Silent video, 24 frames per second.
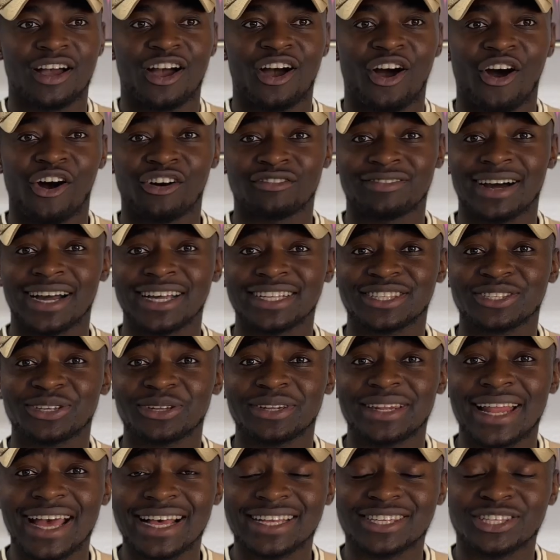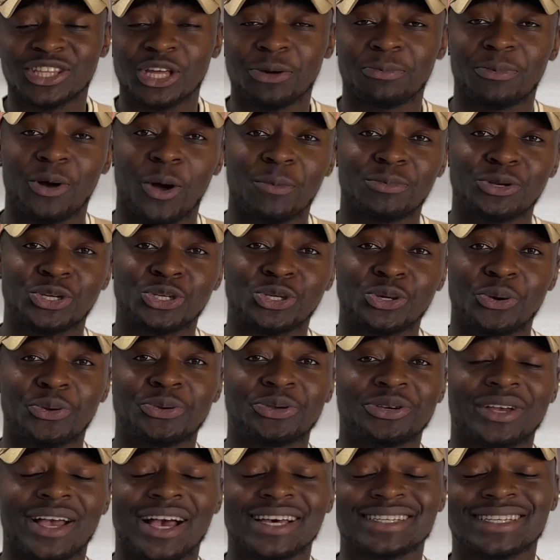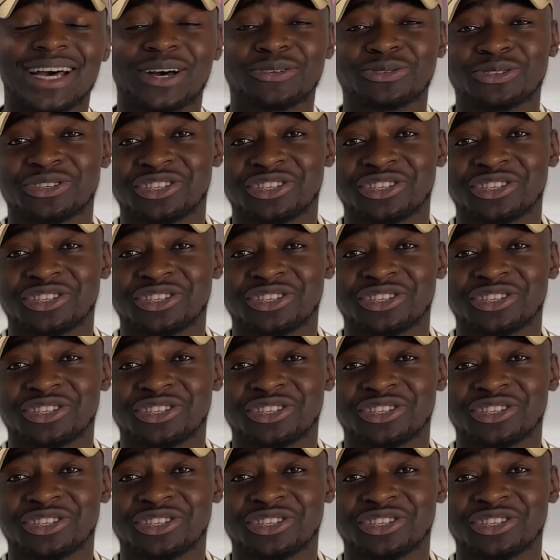Alright, so next up, I'll be showing you guys how to